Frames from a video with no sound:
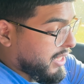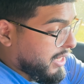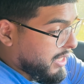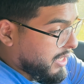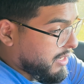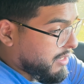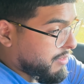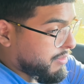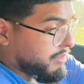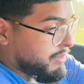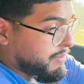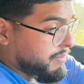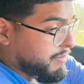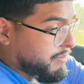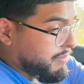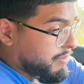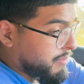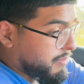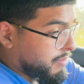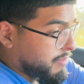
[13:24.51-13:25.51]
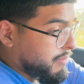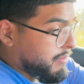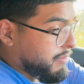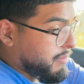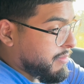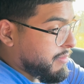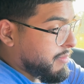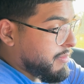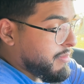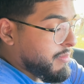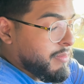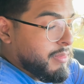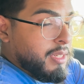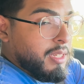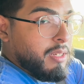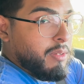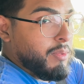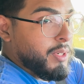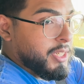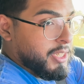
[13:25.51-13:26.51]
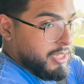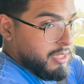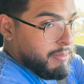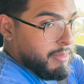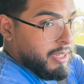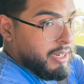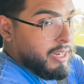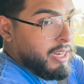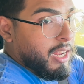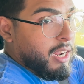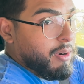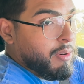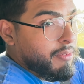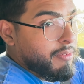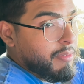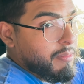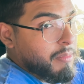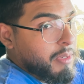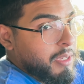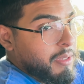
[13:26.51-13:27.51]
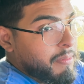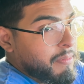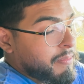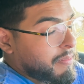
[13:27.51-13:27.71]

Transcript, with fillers: cloud which is about an hour from me